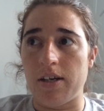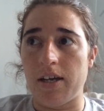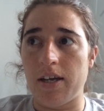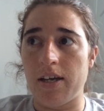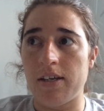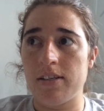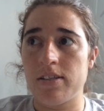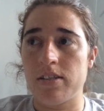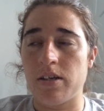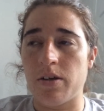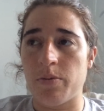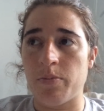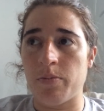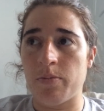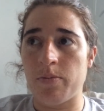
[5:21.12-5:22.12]
ate
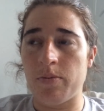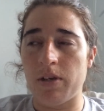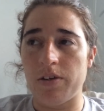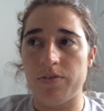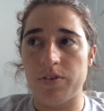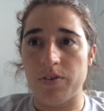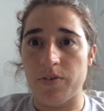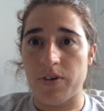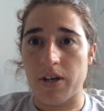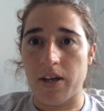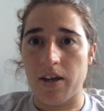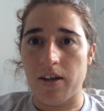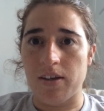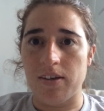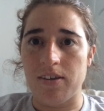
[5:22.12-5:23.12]
some leftover
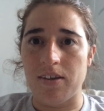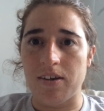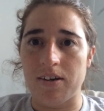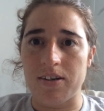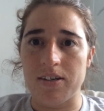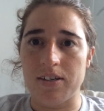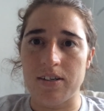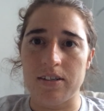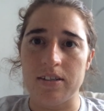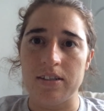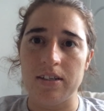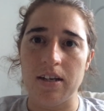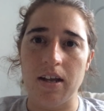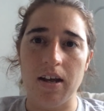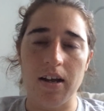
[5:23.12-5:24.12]
cake in the garden,
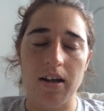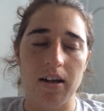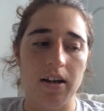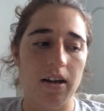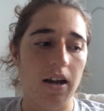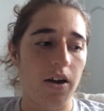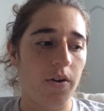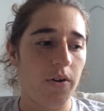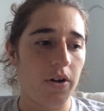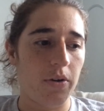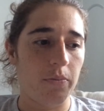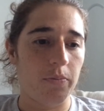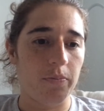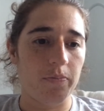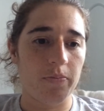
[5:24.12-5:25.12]
and now
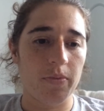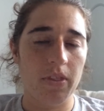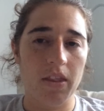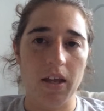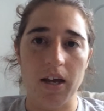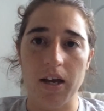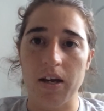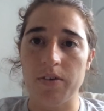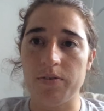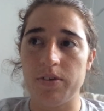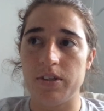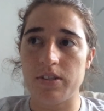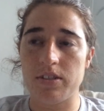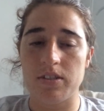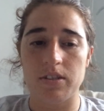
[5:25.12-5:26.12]
I have
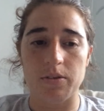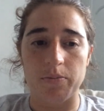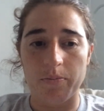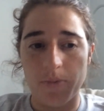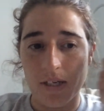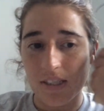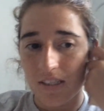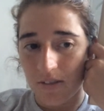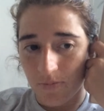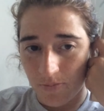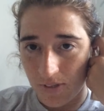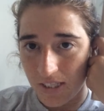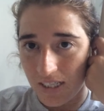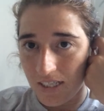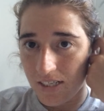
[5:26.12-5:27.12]
just made some
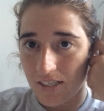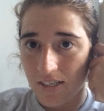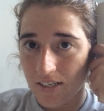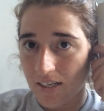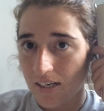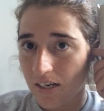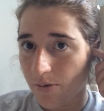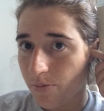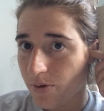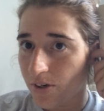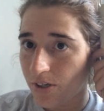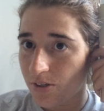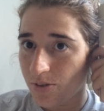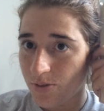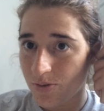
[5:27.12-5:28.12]
tea, and I'm
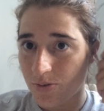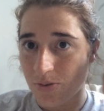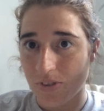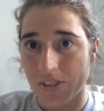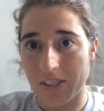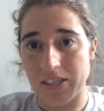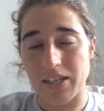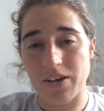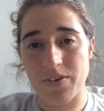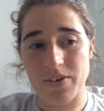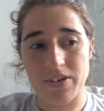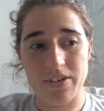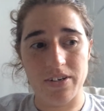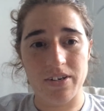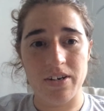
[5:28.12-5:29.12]
going to sit down
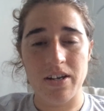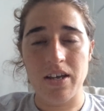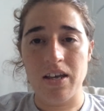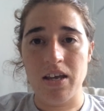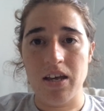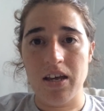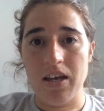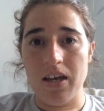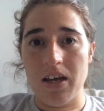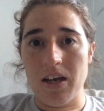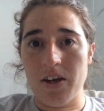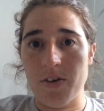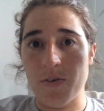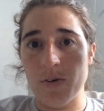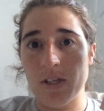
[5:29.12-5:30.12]
and
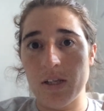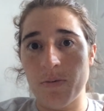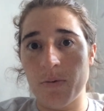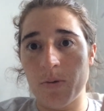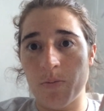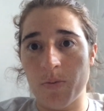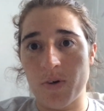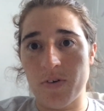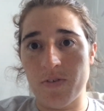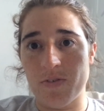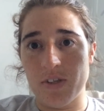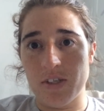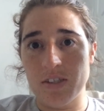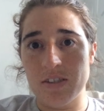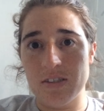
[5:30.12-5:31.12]
read a bit more of
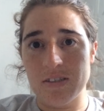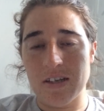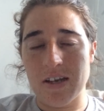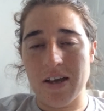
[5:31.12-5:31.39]
this.